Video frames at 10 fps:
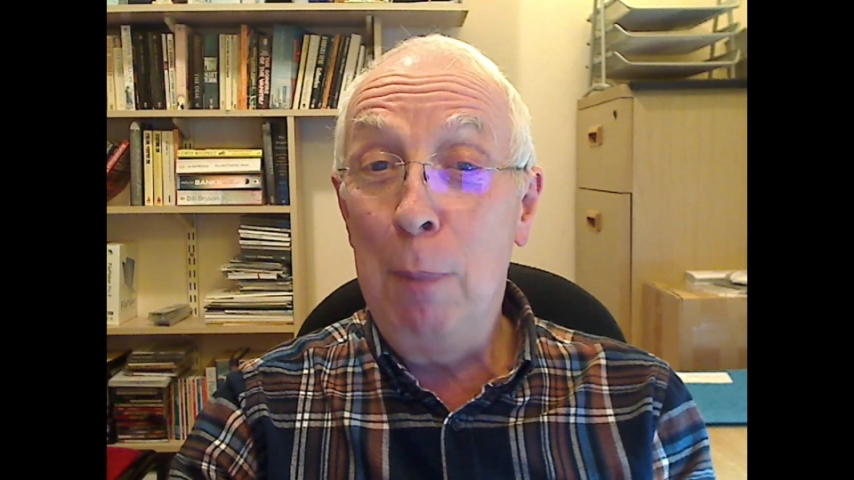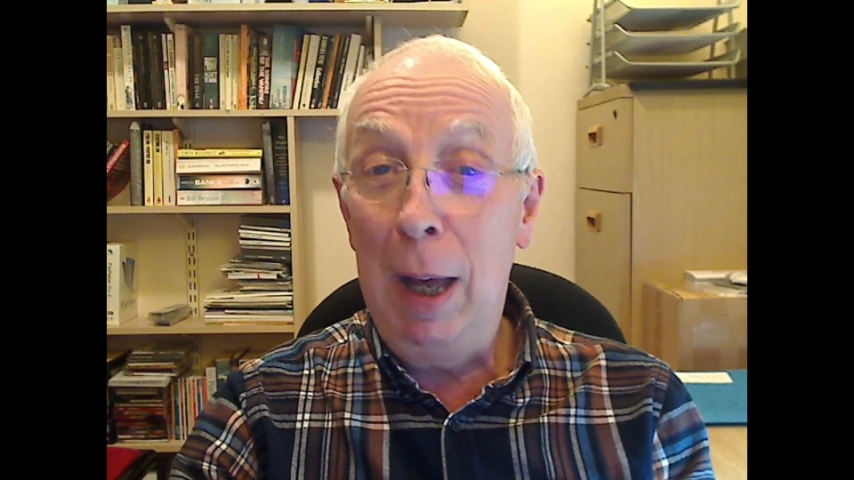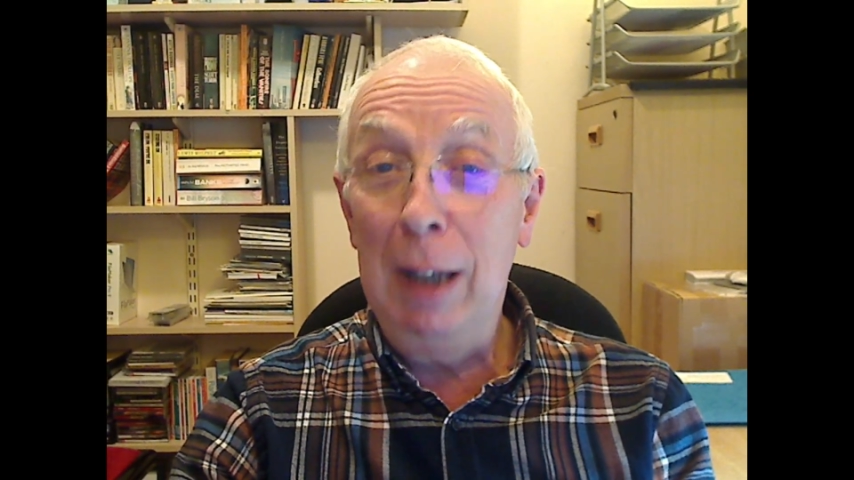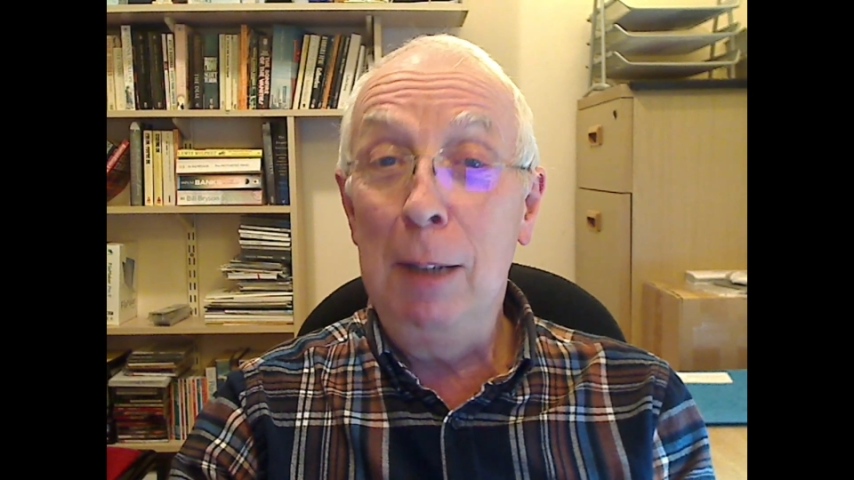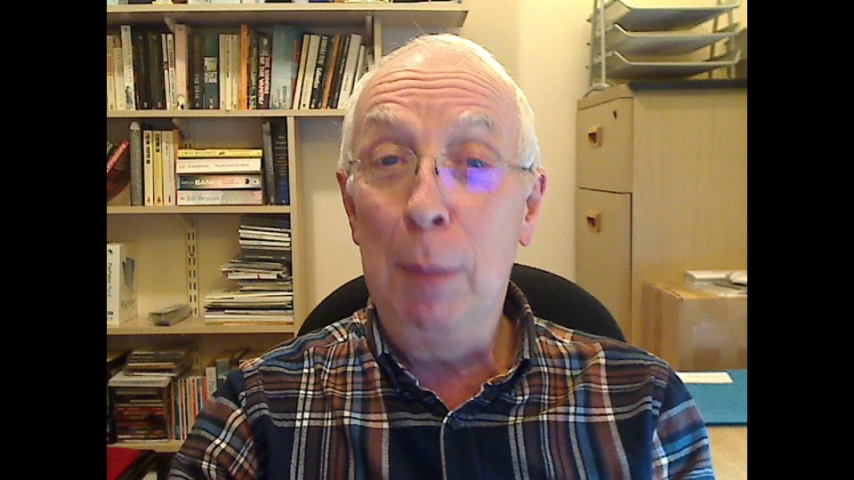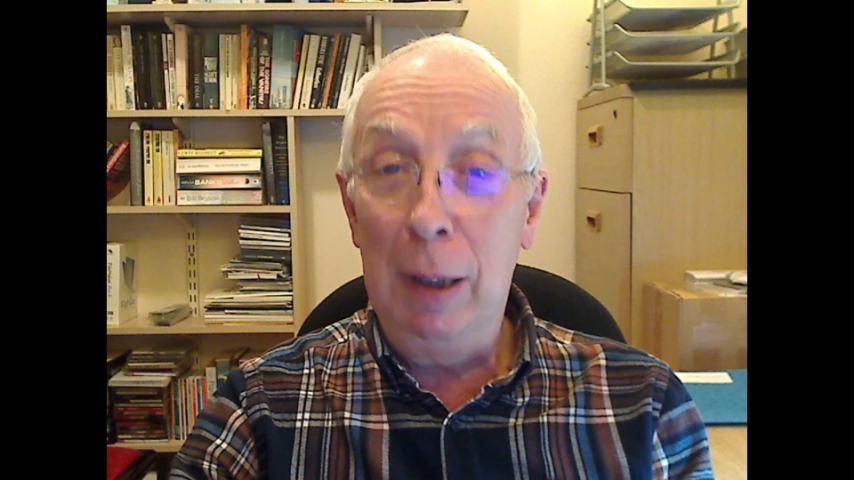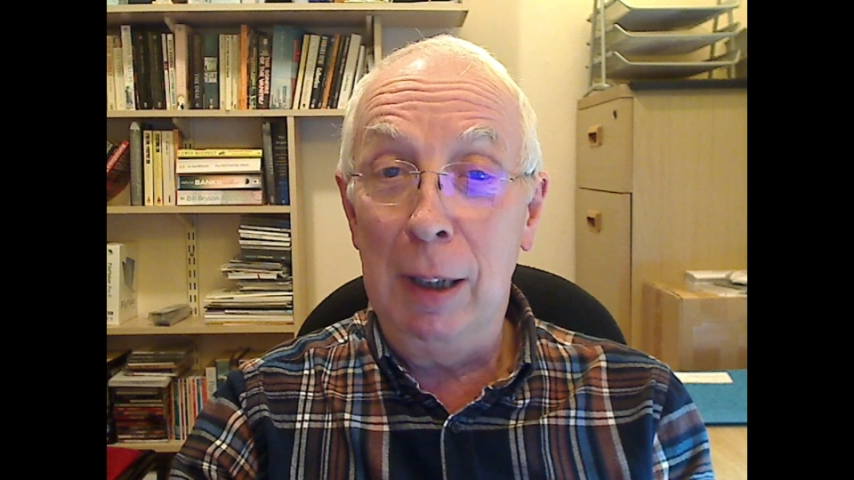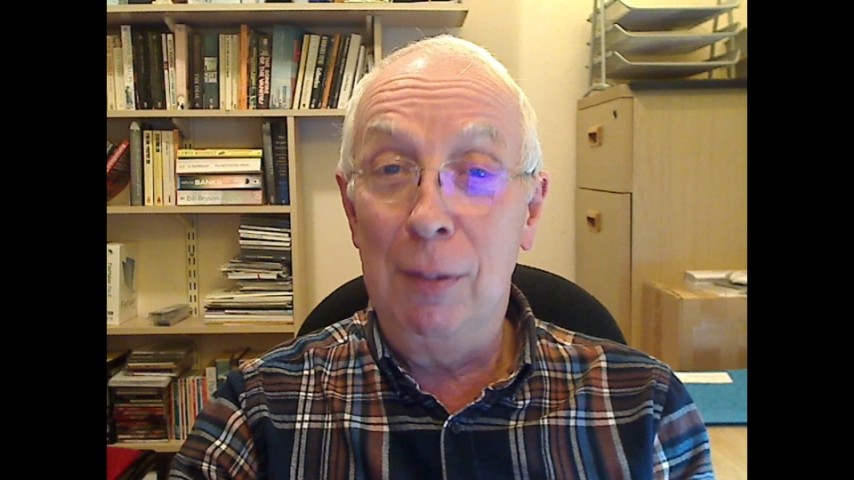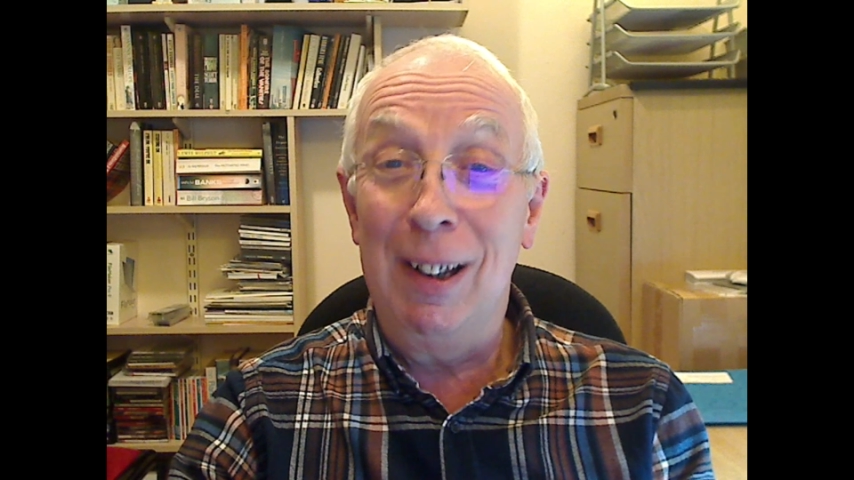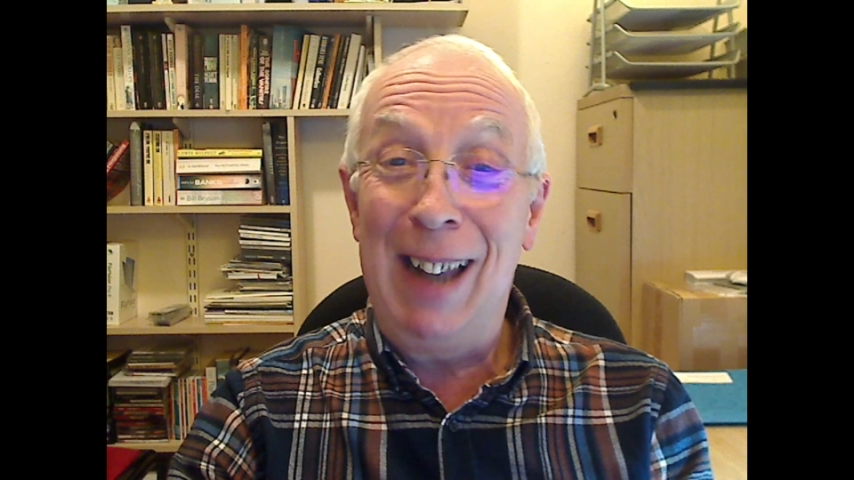barely
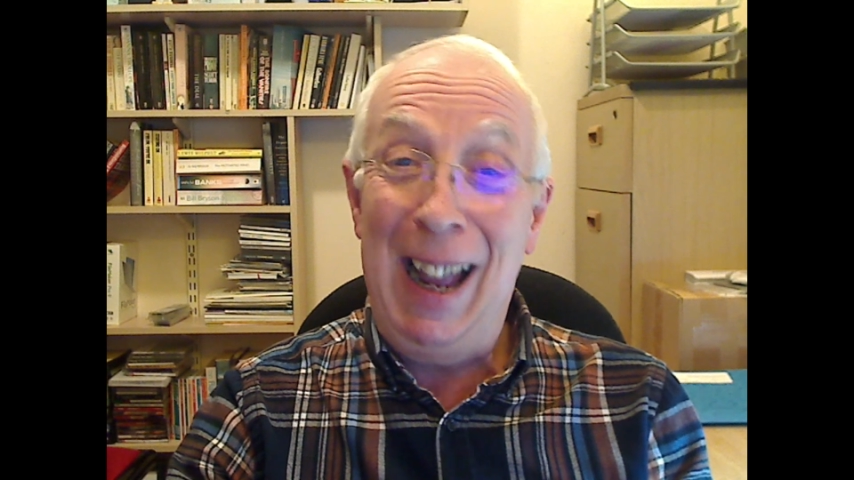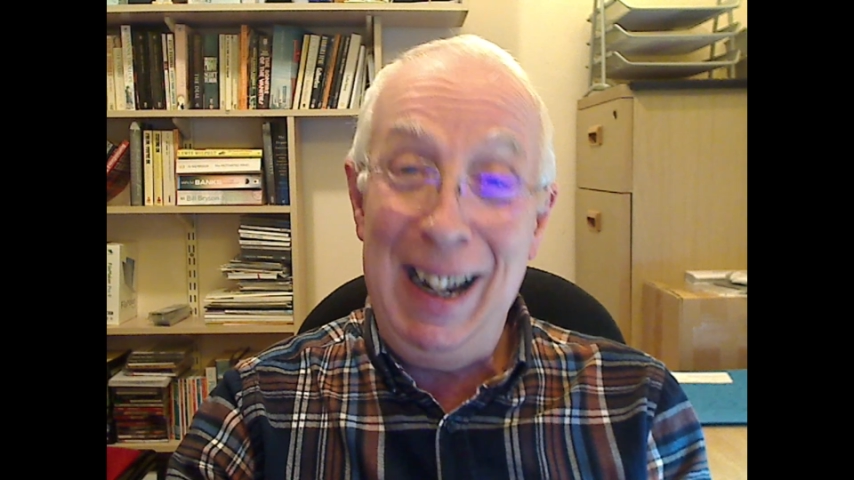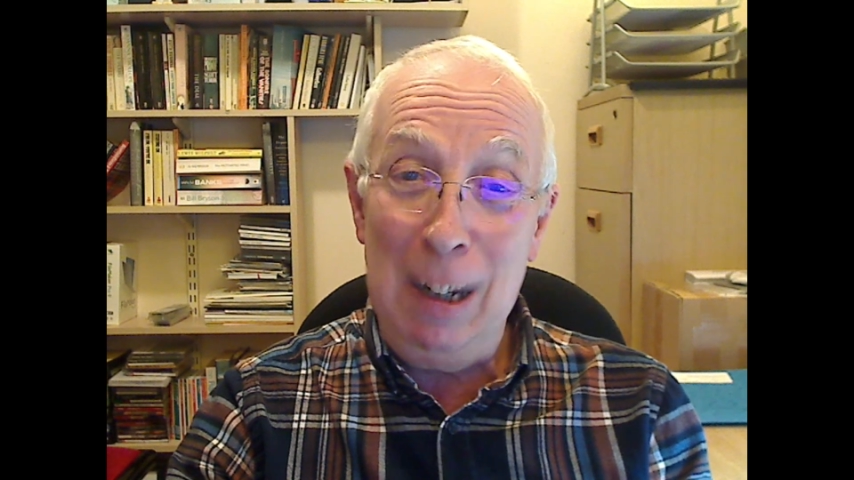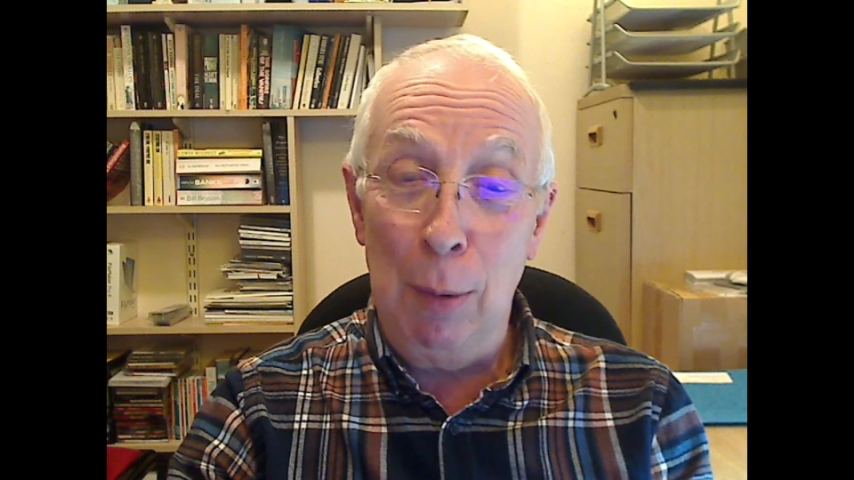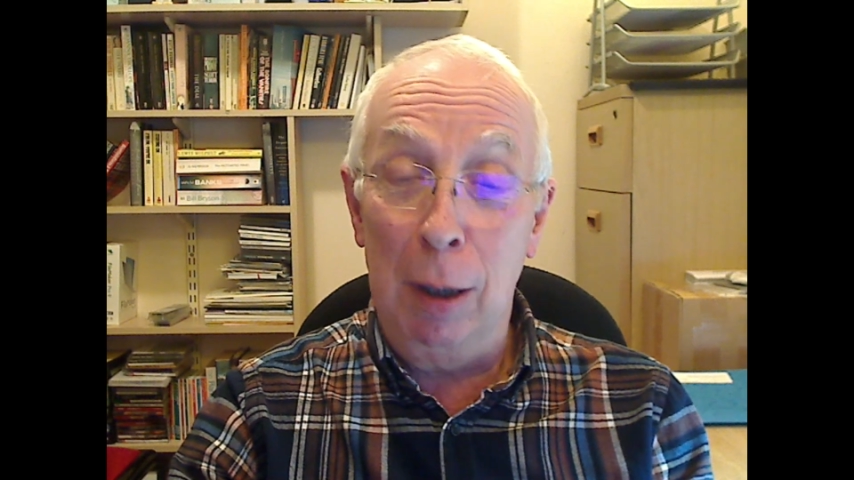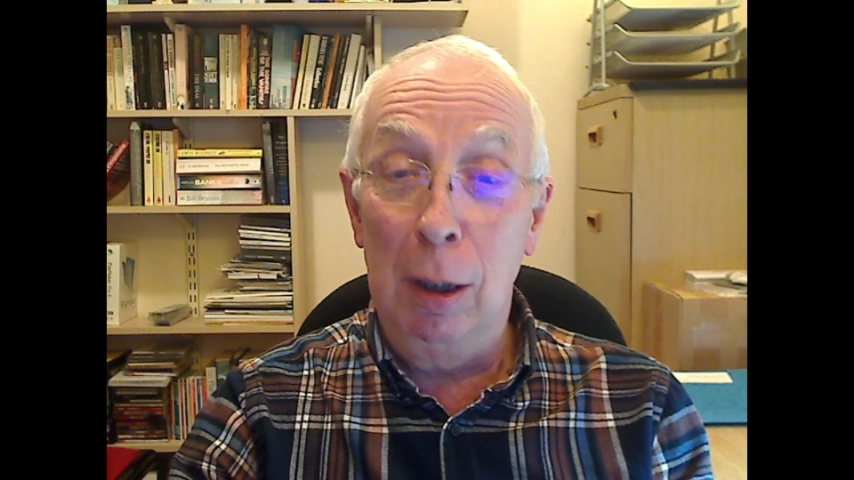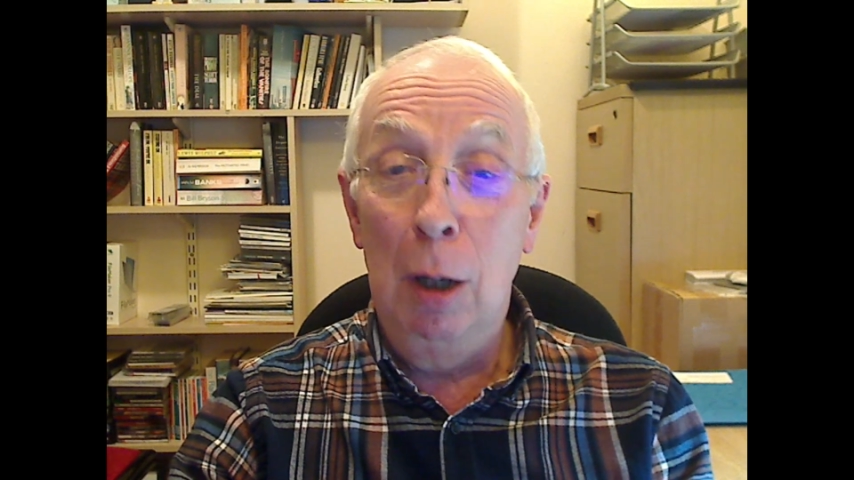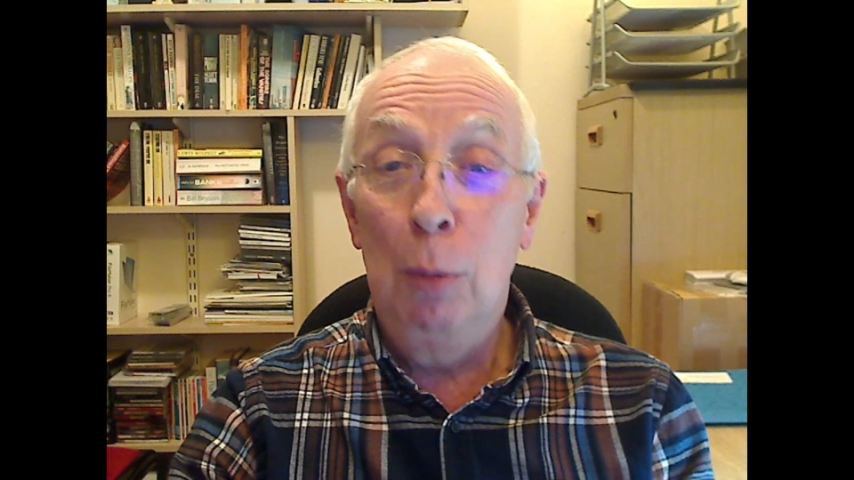believe that anyone